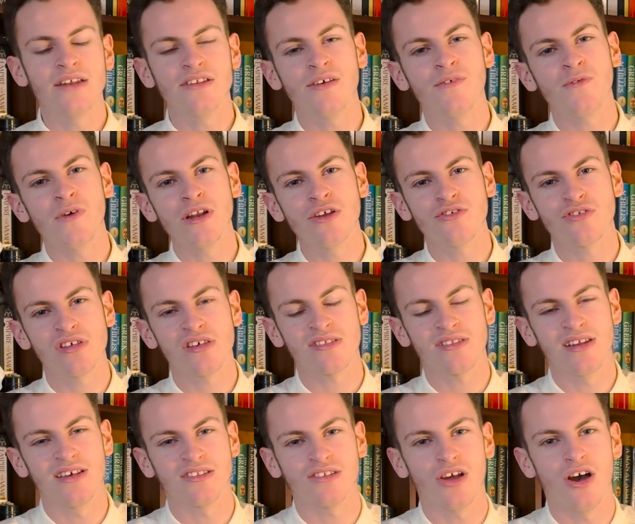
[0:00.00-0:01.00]
And to finish this
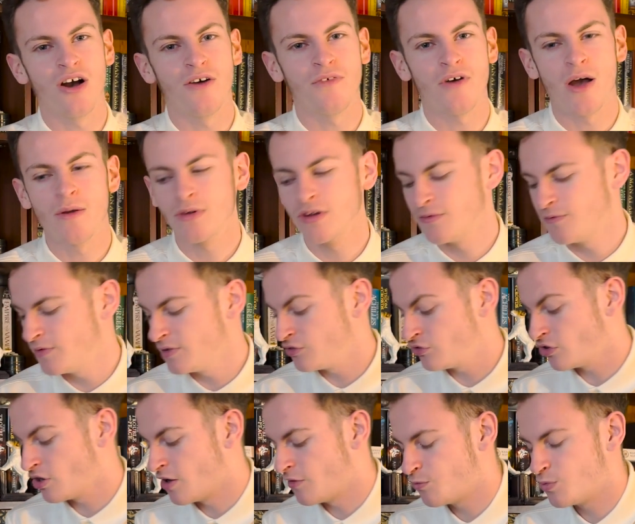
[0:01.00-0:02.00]
list off, I'm going to finish
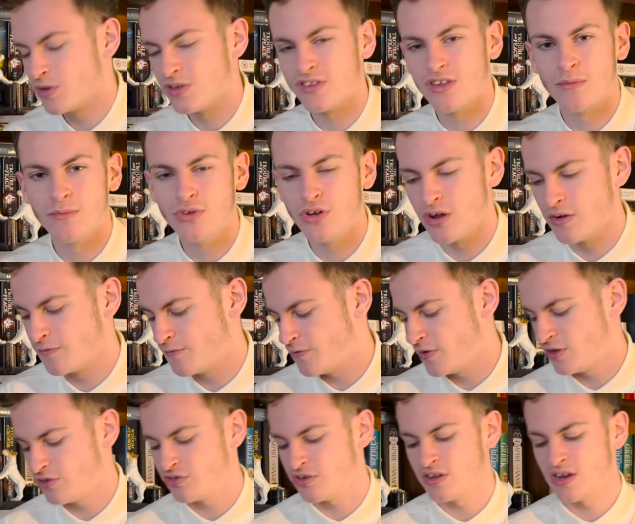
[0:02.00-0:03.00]
it off with some
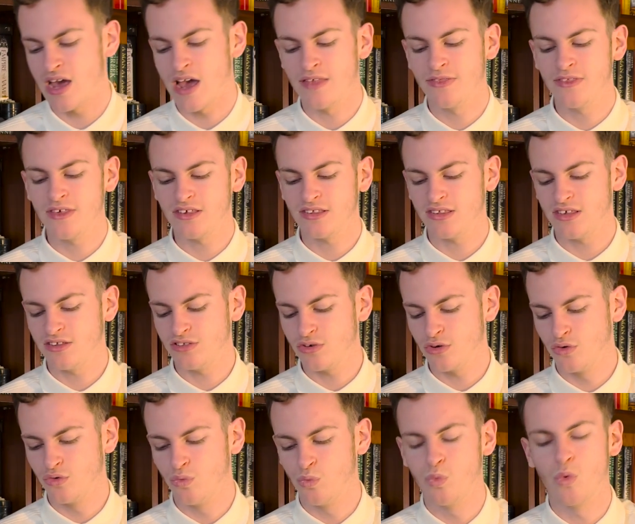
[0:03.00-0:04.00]
non-fiction, and this is
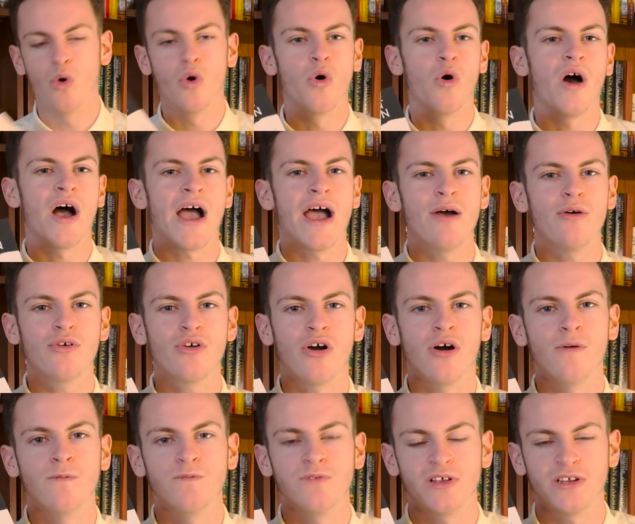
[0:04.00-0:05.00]
called War, How
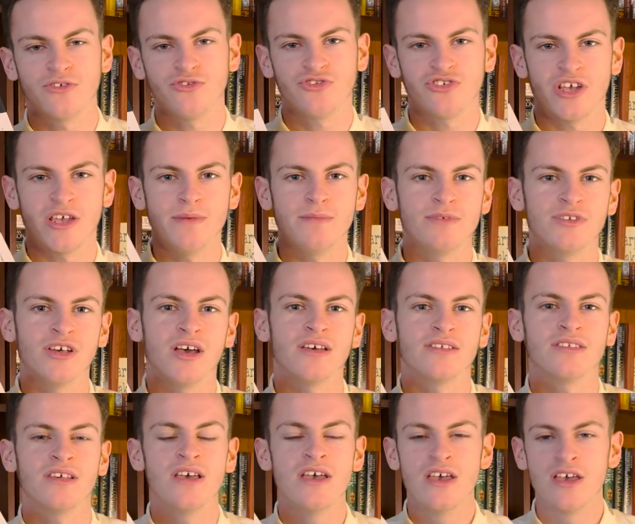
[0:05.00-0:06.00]
Conflict Shaped
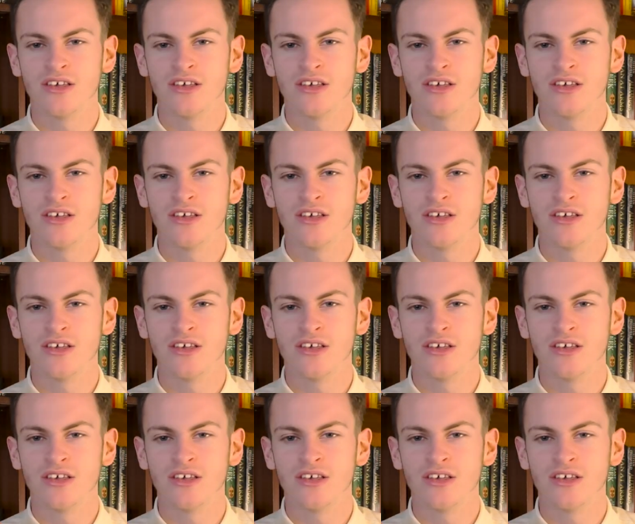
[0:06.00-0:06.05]
Us.